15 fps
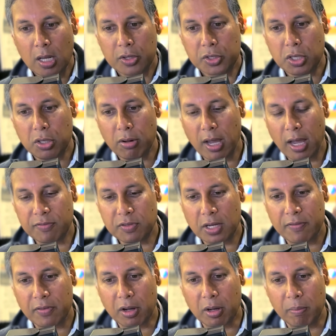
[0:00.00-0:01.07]
So you have to
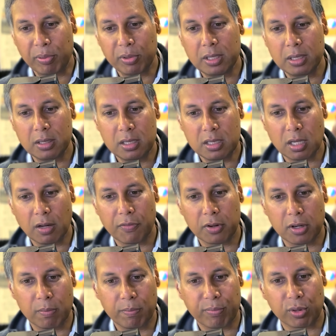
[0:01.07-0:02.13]
have a completely
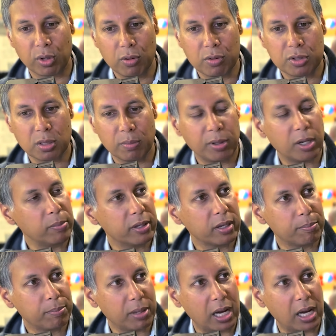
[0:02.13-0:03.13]
different approach to public